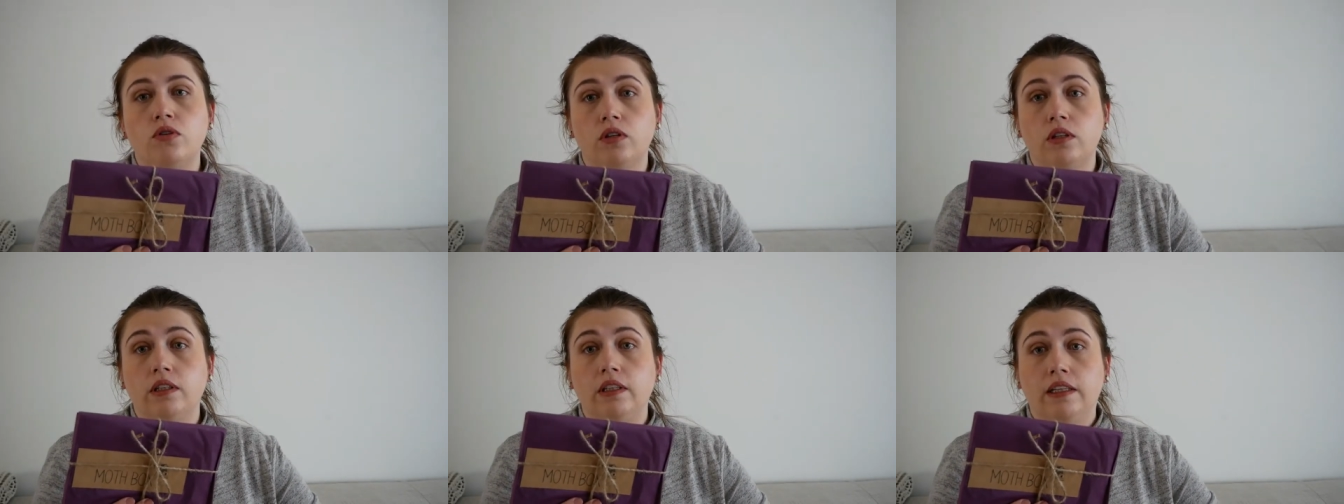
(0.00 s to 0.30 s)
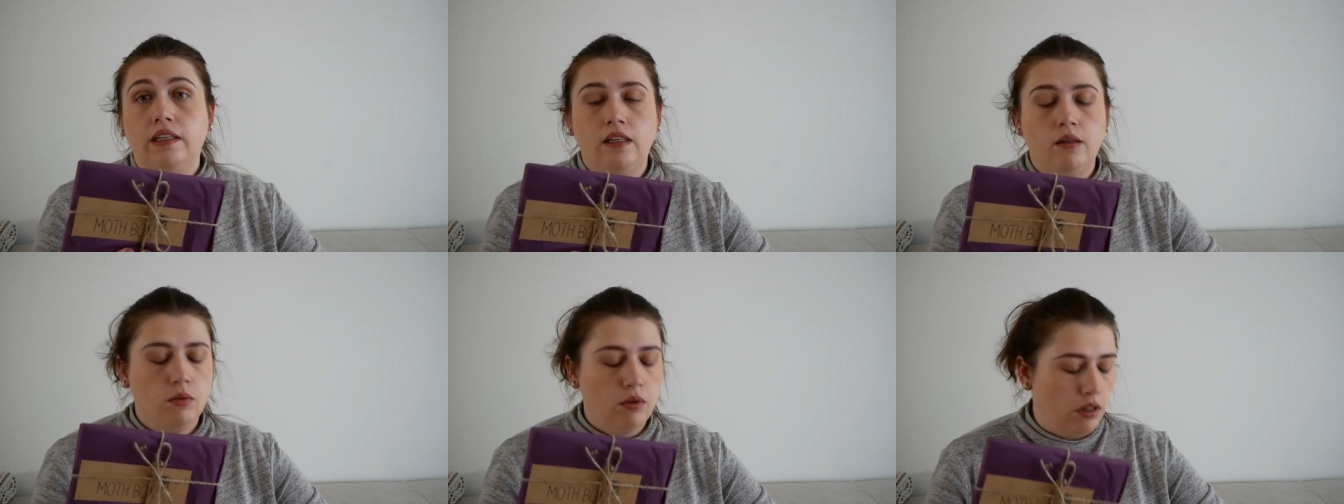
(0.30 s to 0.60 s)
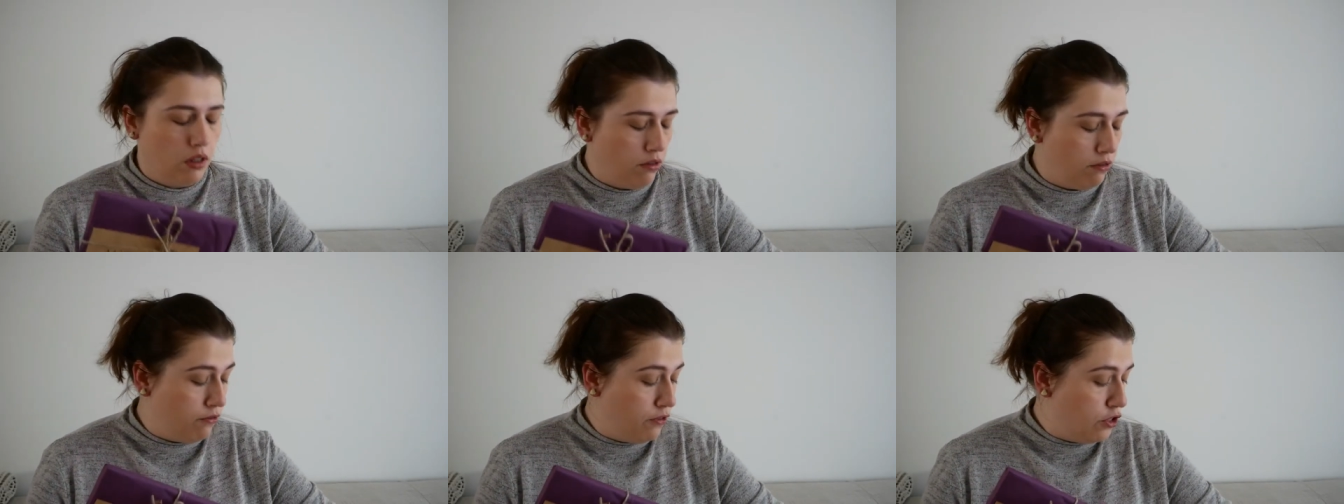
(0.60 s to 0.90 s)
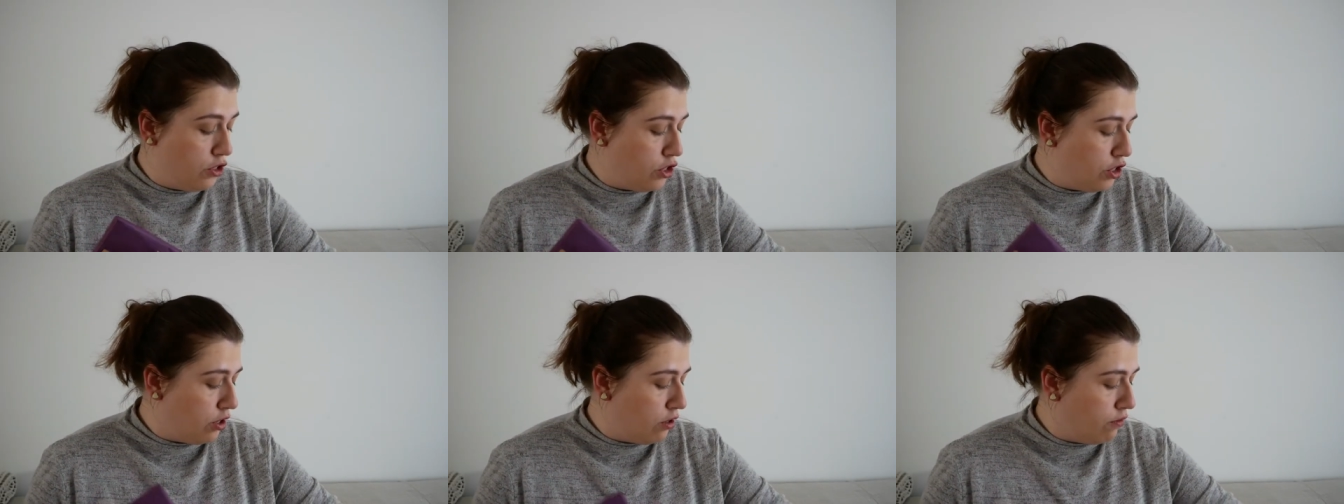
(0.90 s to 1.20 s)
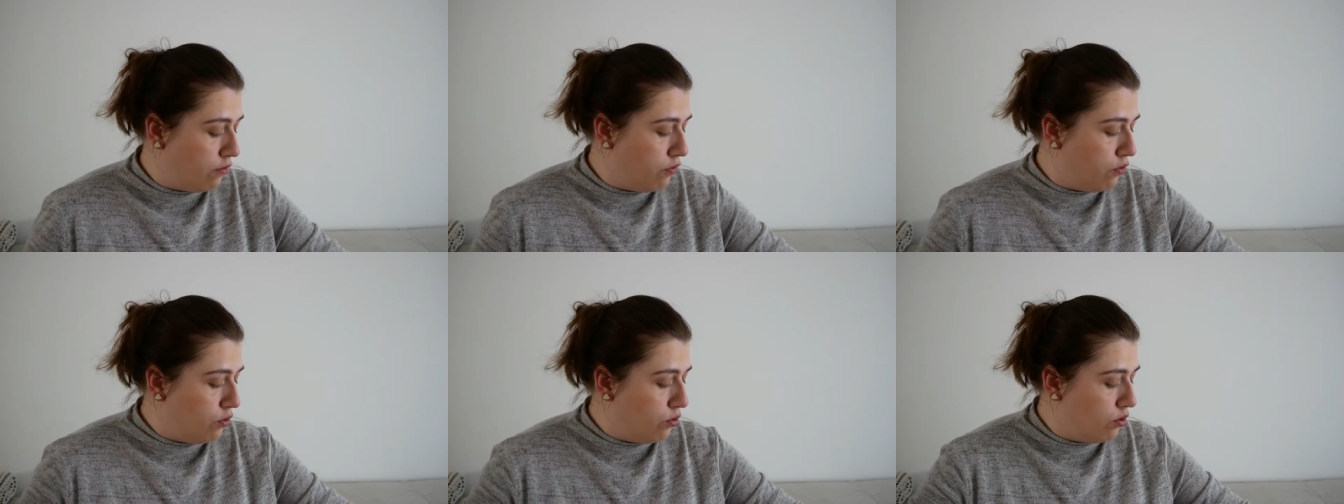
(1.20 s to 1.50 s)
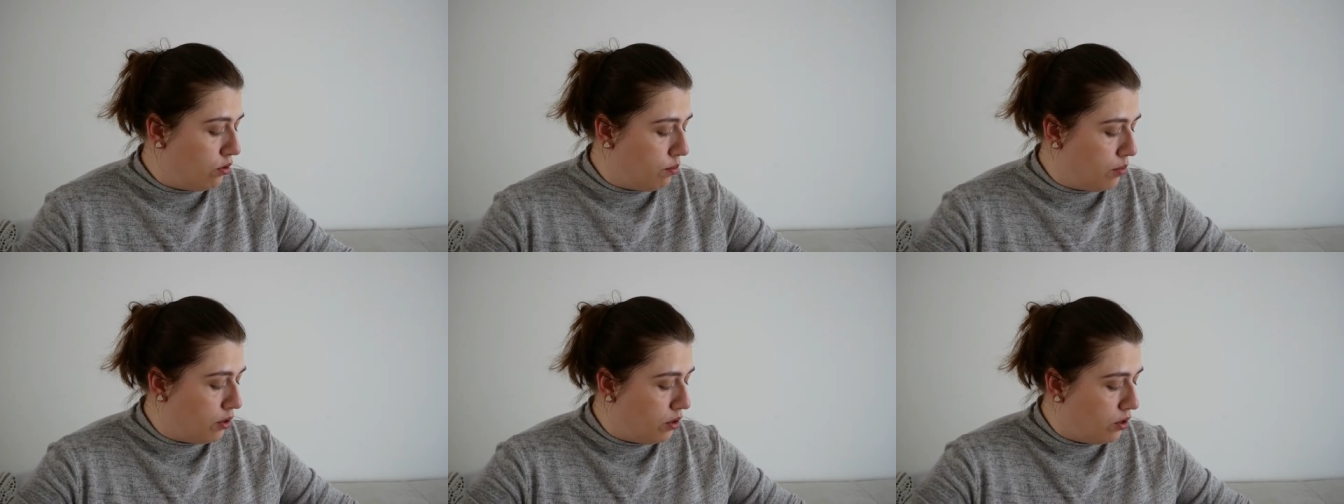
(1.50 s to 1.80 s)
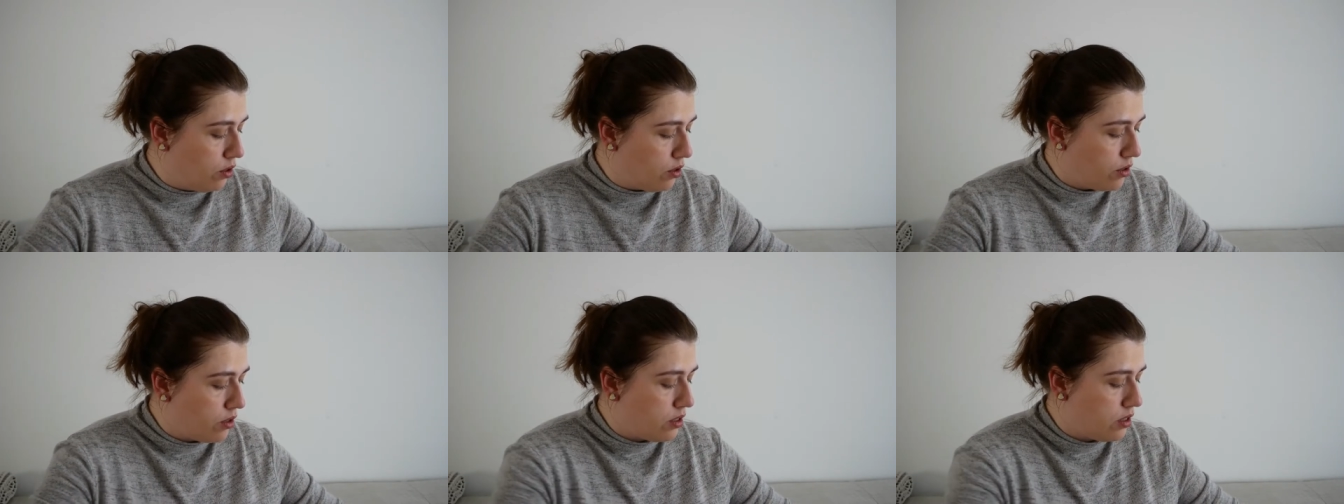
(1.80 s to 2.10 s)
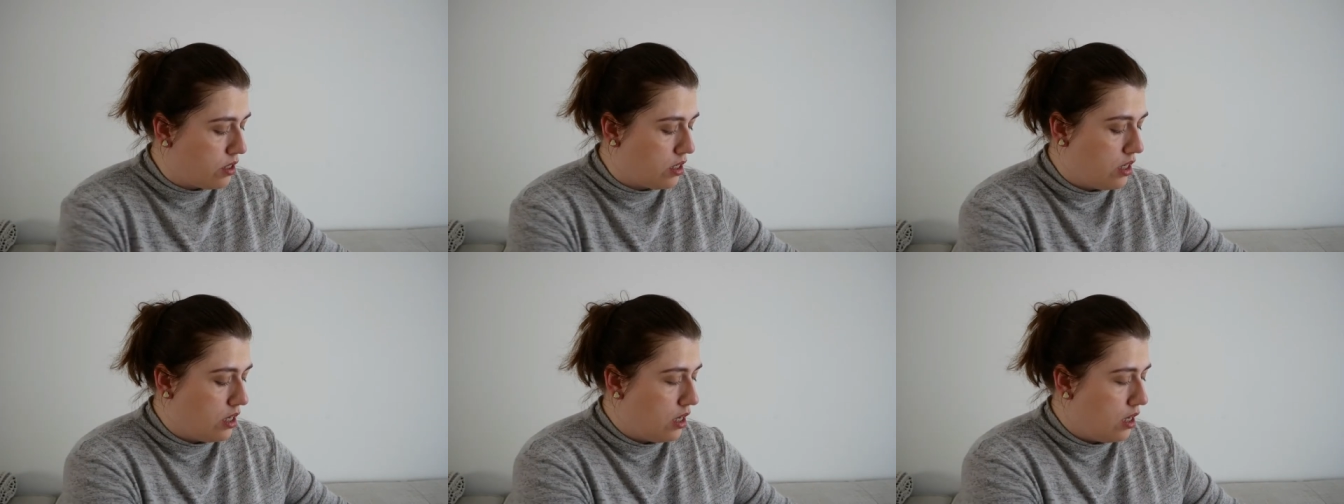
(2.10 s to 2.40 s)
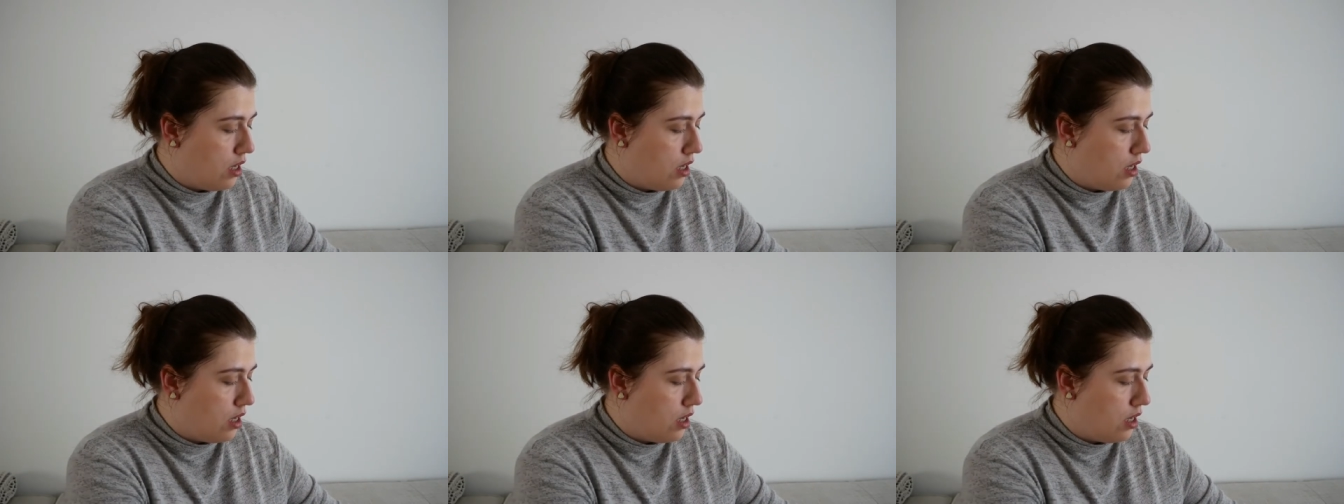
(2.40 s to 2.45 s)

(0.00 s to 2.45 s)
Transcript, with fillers: you can hear me now fishing through the box